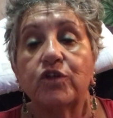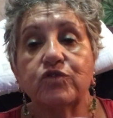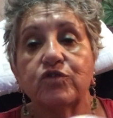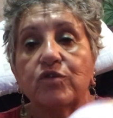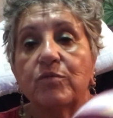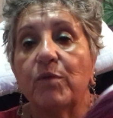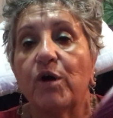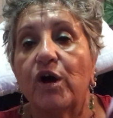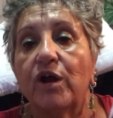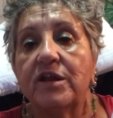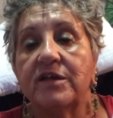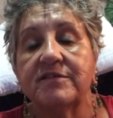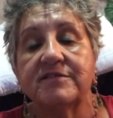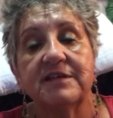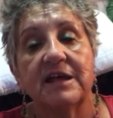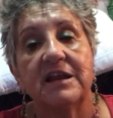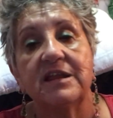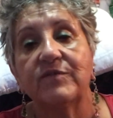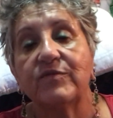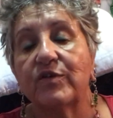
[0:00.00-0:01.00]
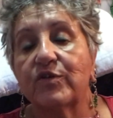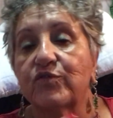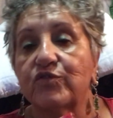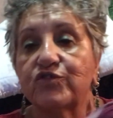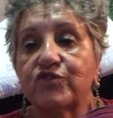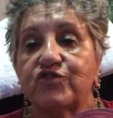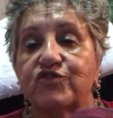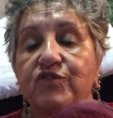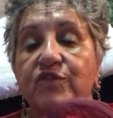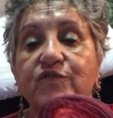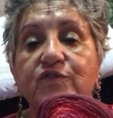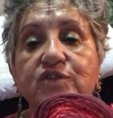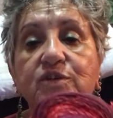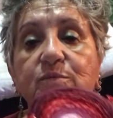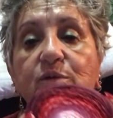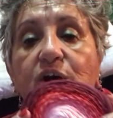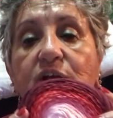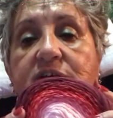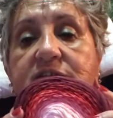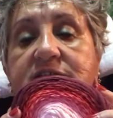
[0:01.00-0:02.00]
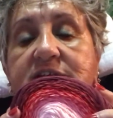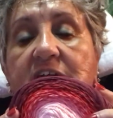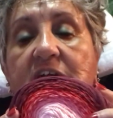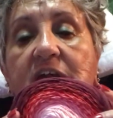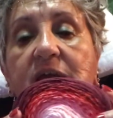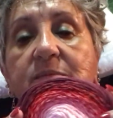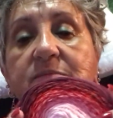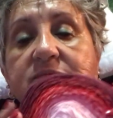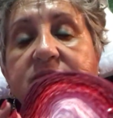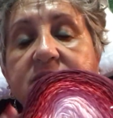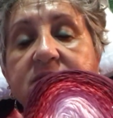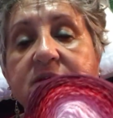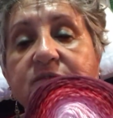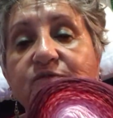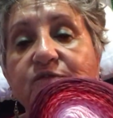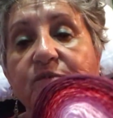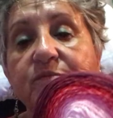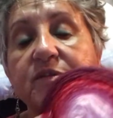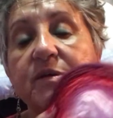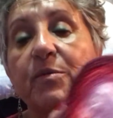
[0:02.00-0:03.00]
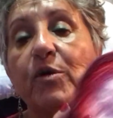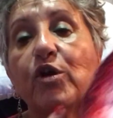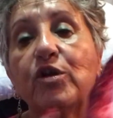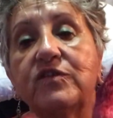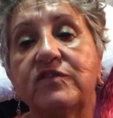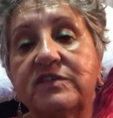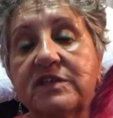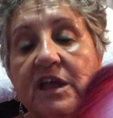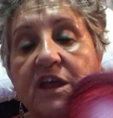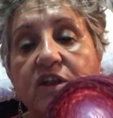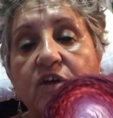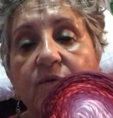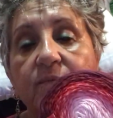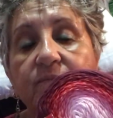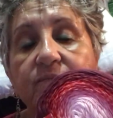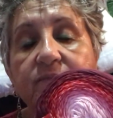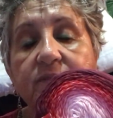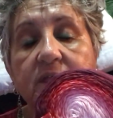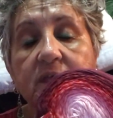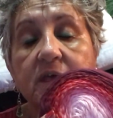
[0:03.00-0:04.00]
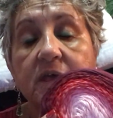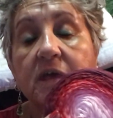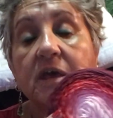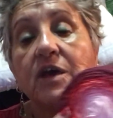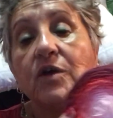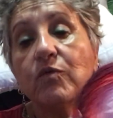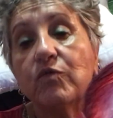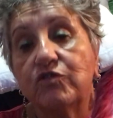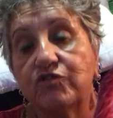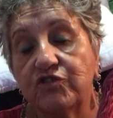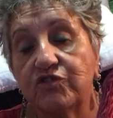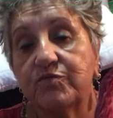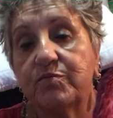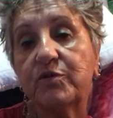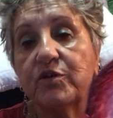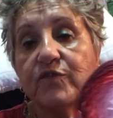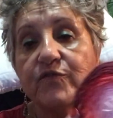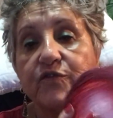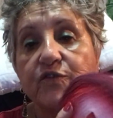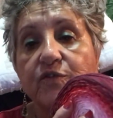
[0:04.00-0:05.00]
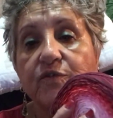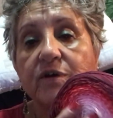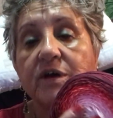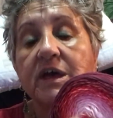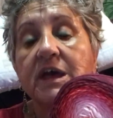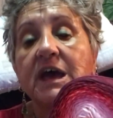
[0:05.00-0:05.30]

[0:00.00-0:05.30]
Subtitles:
to the Marlins, I live across the street from the Marlins games, from the Marlins Stadium, which is beautiful.